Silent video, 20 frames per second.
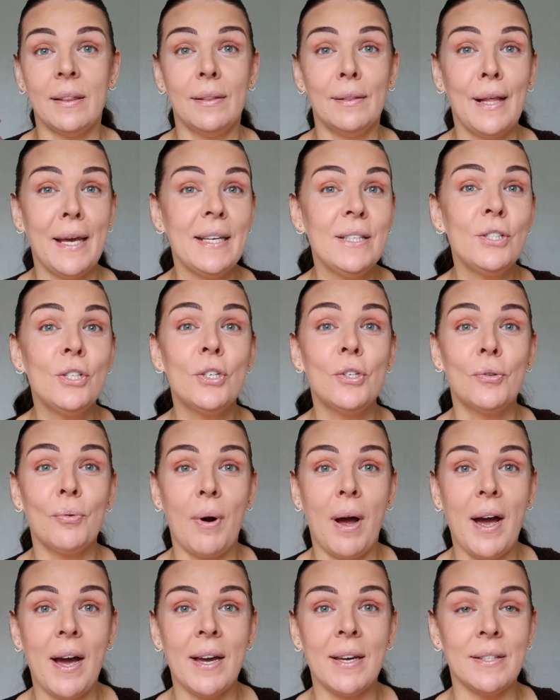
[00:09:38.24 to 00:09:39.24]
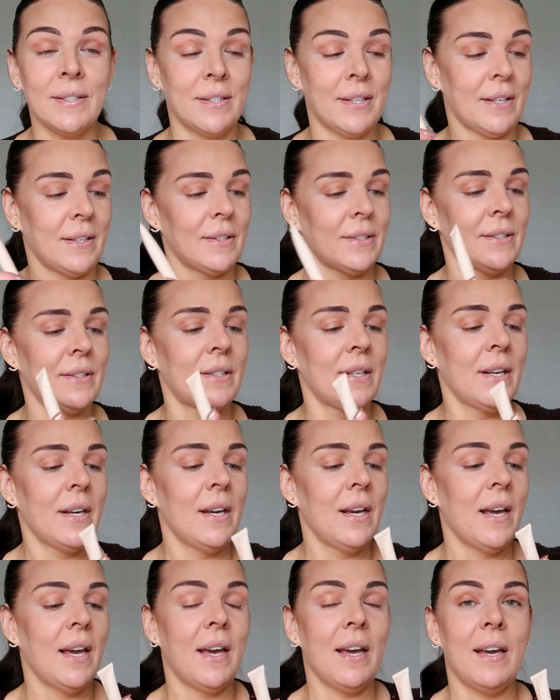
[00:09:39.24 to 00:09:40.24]
let's try this.
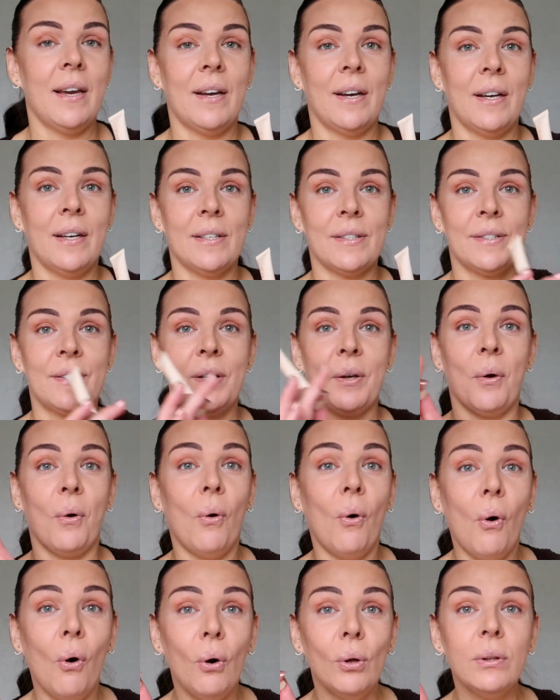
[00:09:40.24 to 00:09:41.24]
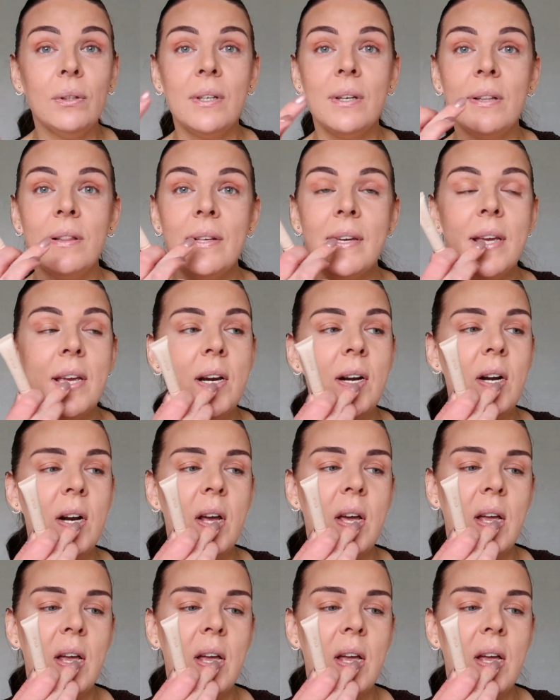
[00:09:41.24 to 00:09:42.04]
the all clear,